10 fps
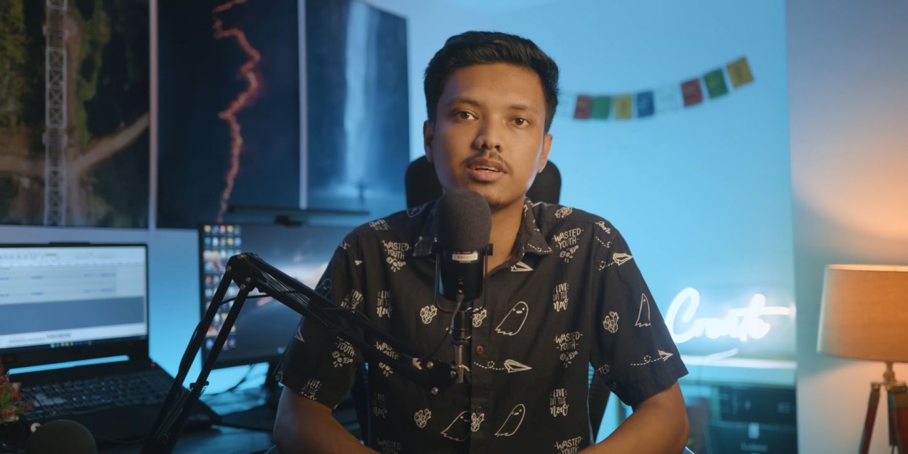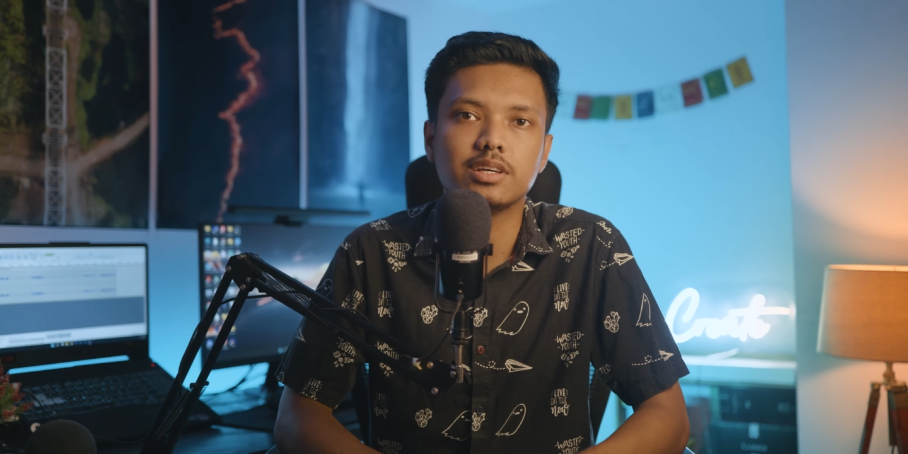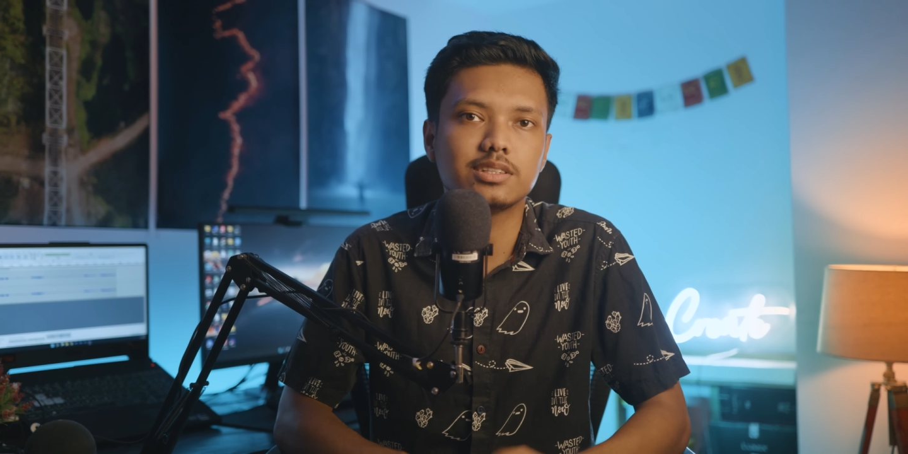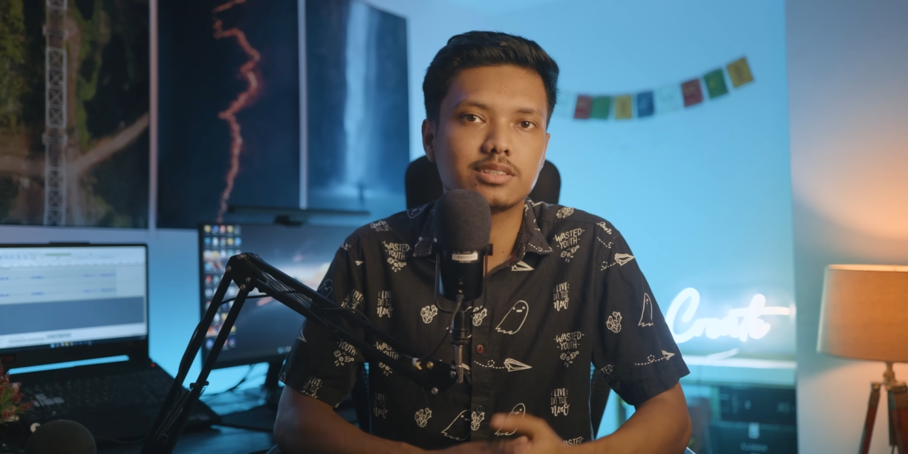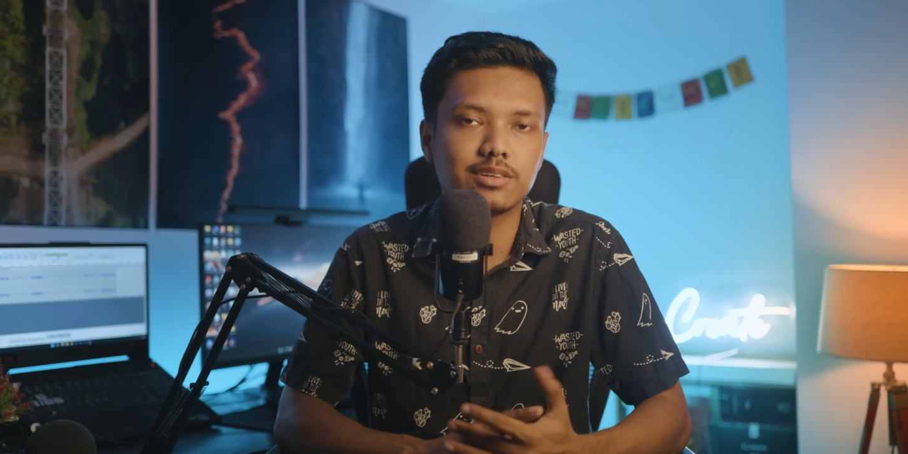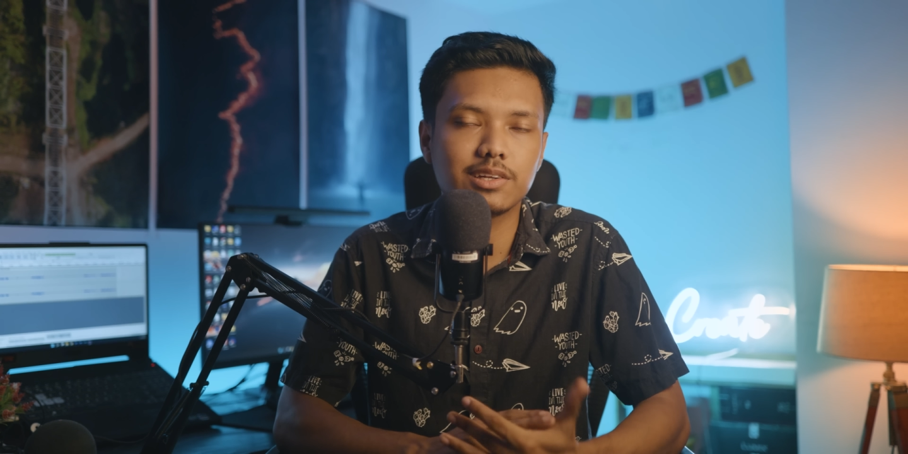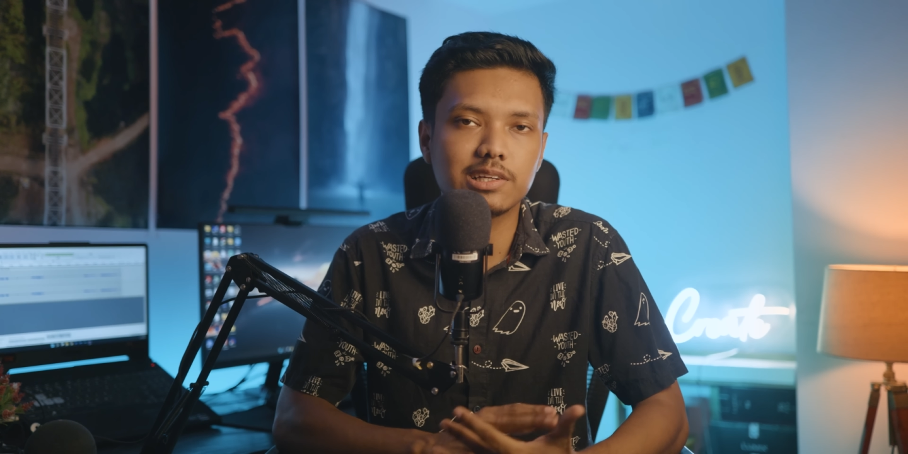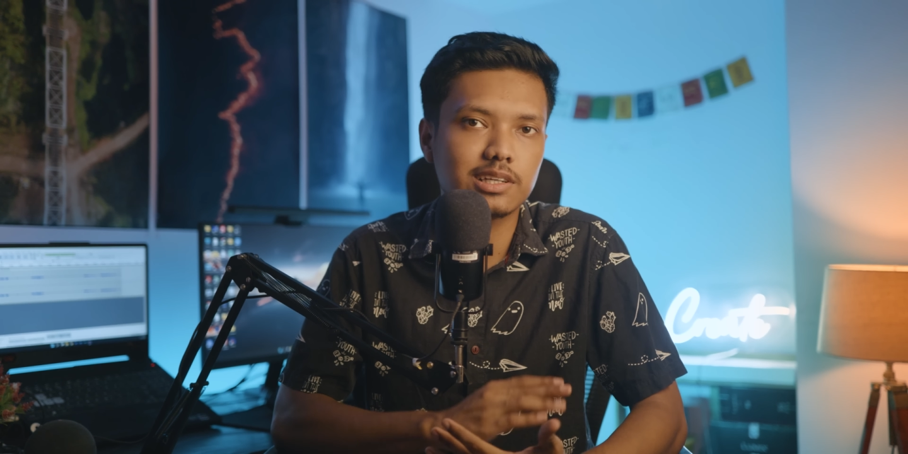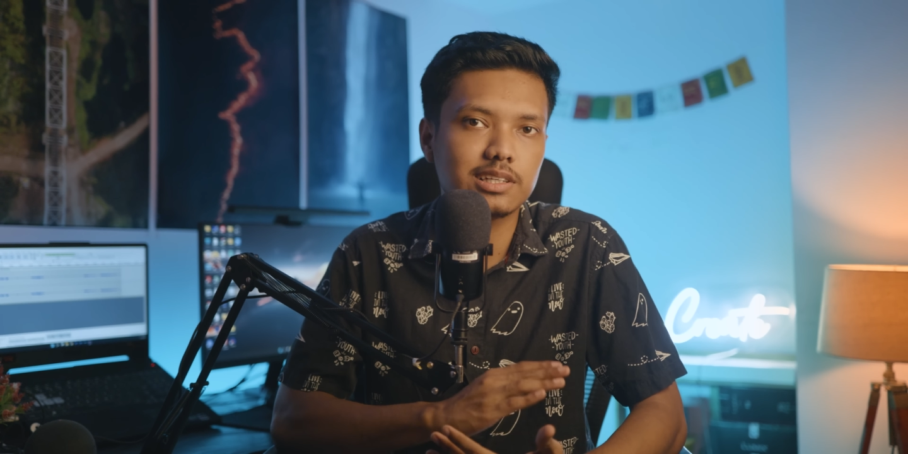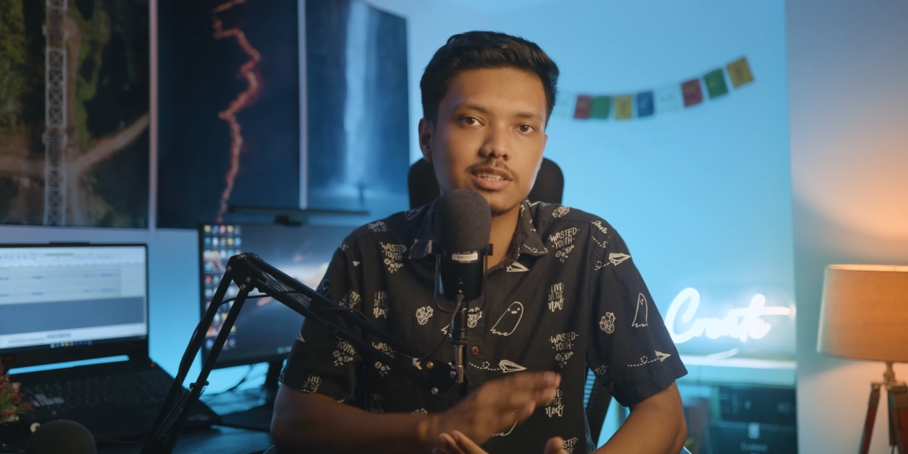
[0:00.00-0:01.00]
It's
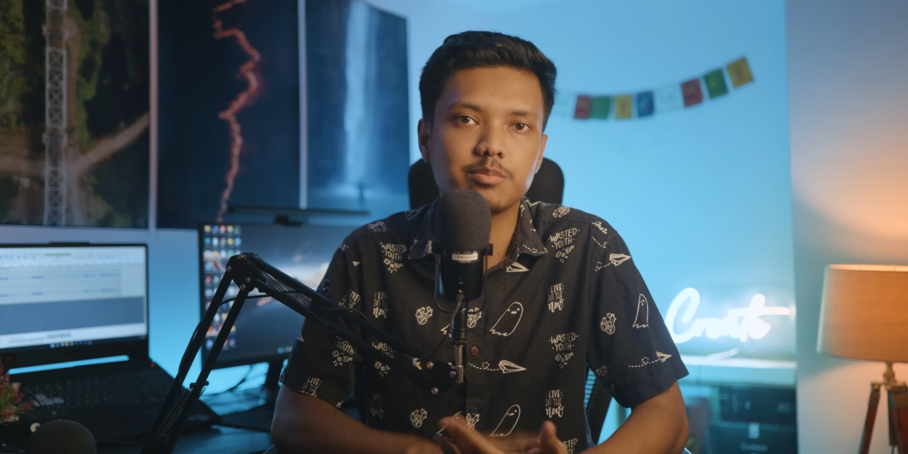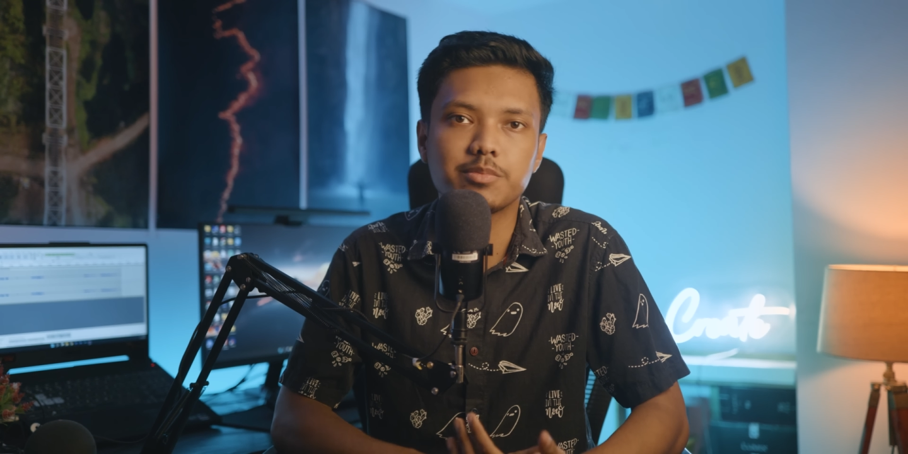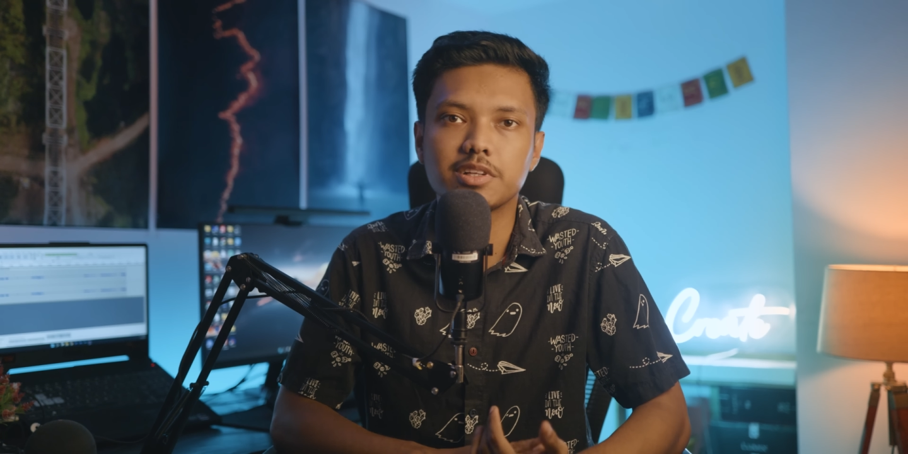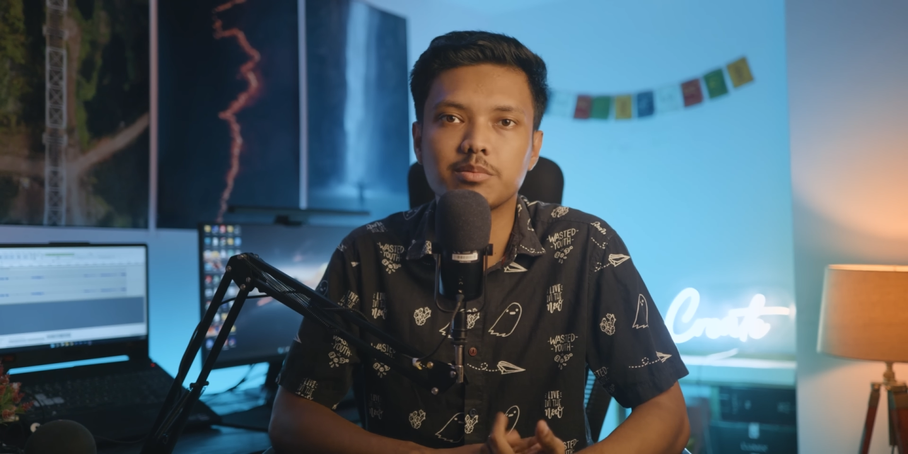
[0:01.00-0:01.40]
really simple,